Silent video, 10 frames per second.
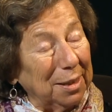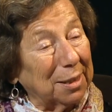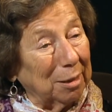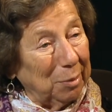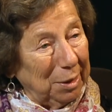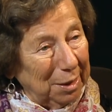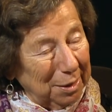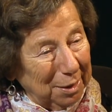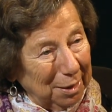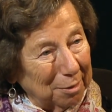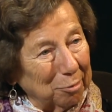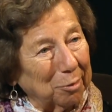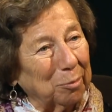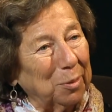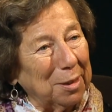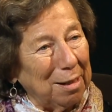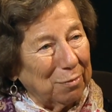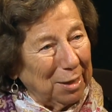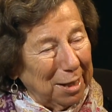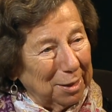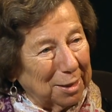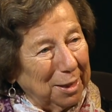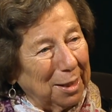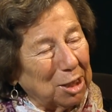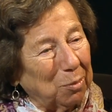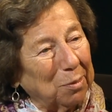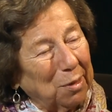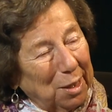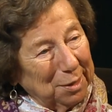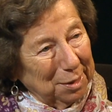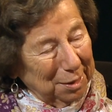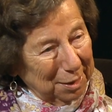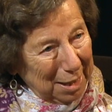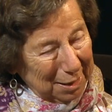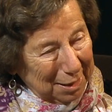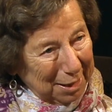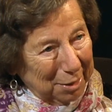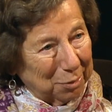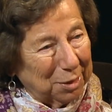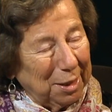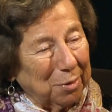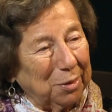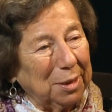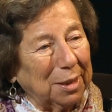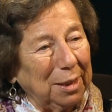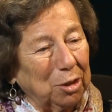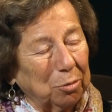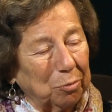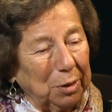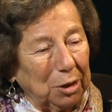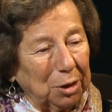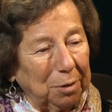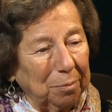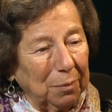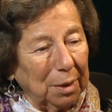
and some in India and a little bit in Afghanistan, so mm-hmm. a lot in that South Southeast yeah. Asia region.